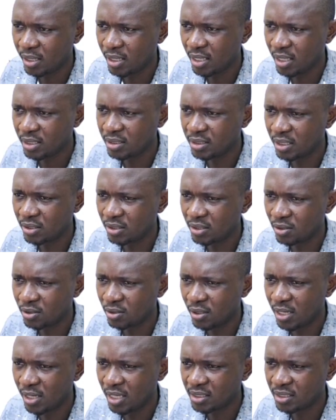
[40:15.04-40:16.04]
is the
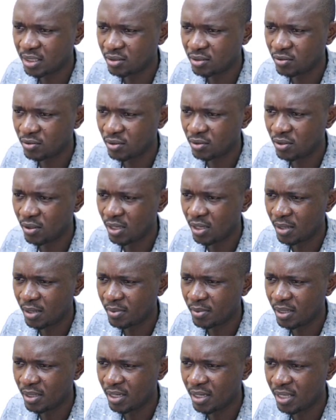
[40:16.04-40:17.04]
total assets. We don't
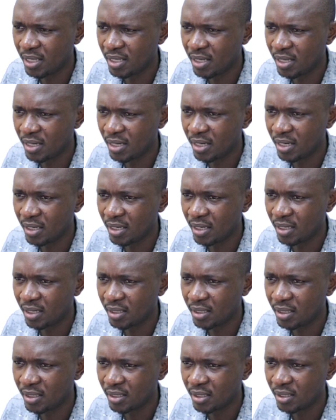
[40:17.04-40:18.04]
have any other
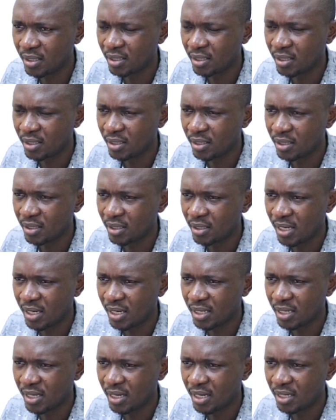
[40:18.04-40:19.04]

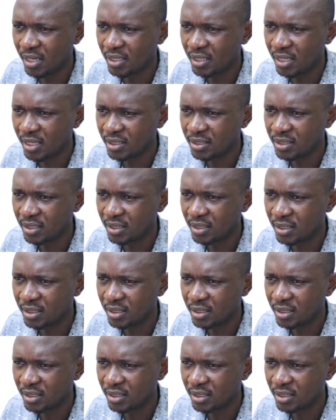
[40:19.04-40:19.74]
non-current asset.